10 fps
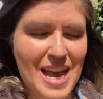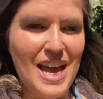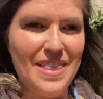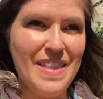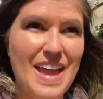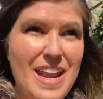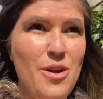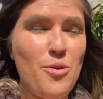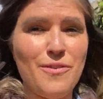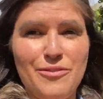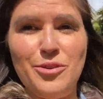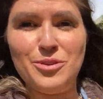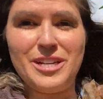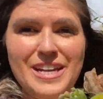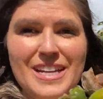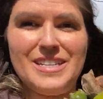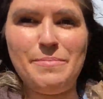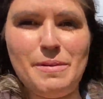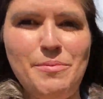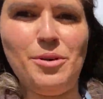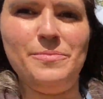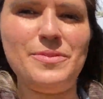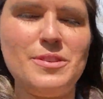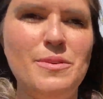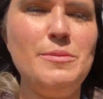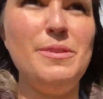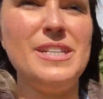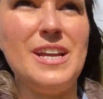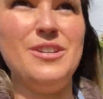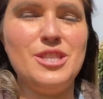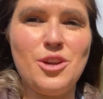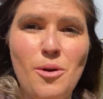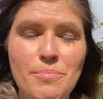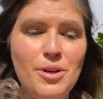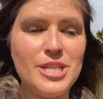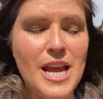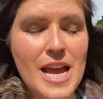and then it overflowed into a big bowl. So I to put this out into the compost.